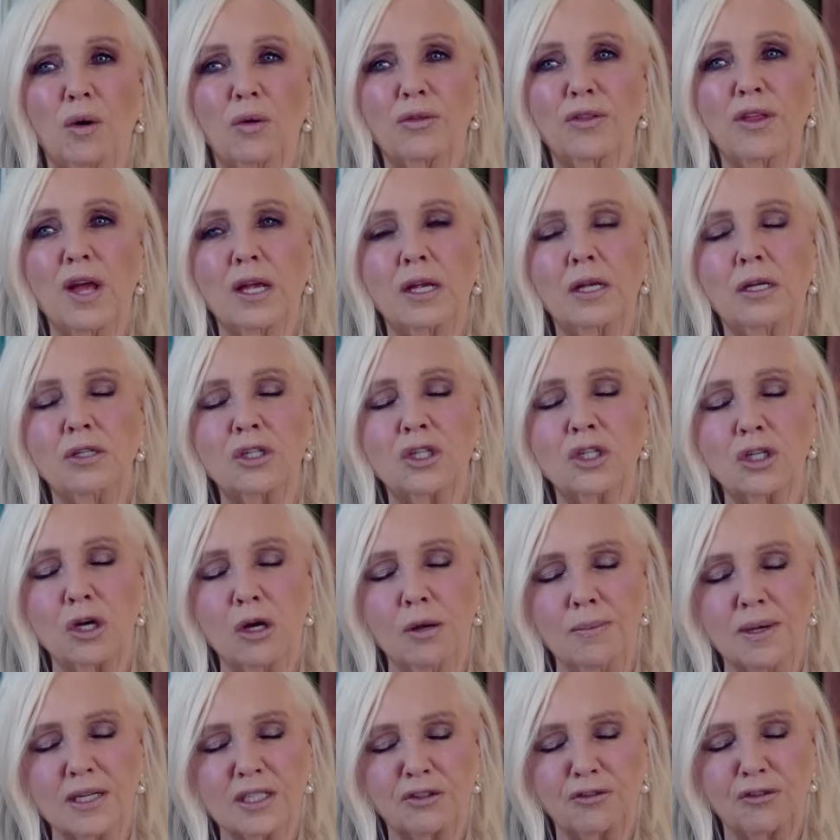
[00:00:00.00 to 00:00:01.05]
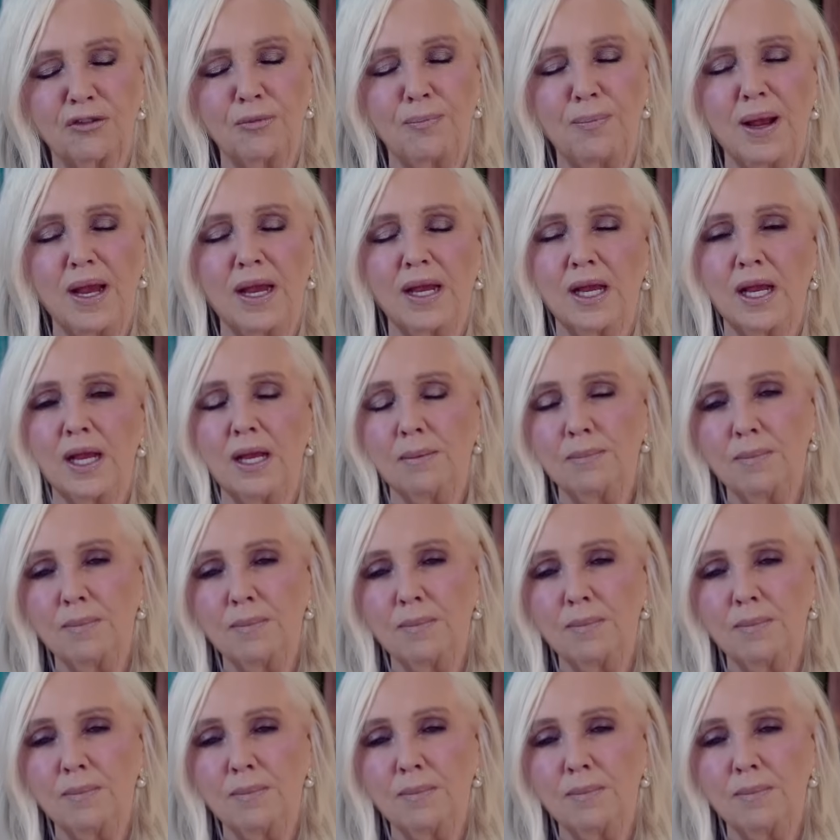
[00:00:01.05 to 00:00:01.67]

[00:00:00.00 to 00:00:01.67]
Thank you so much for being here.